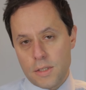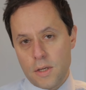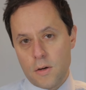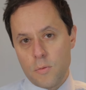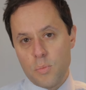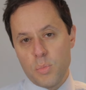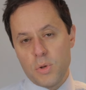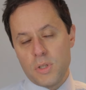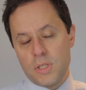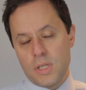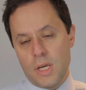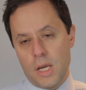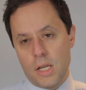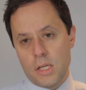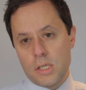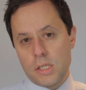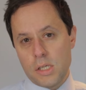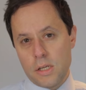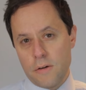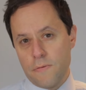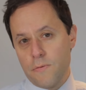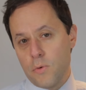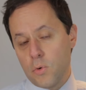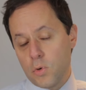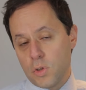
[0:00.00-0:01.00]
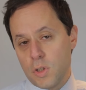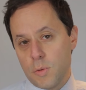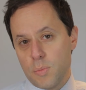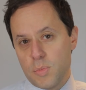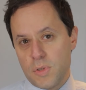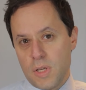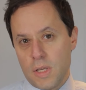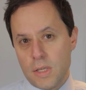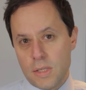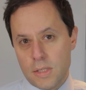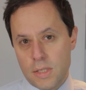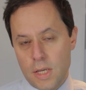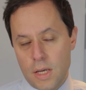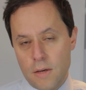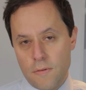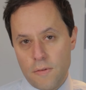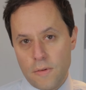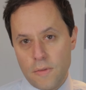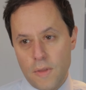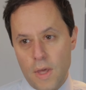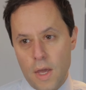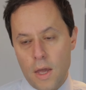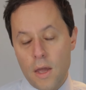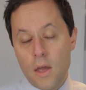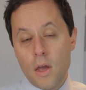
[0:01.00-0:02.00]
so potentially a 40%
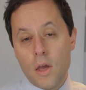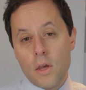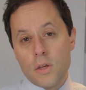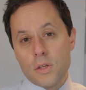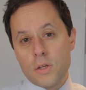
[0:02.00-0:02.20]
saving there.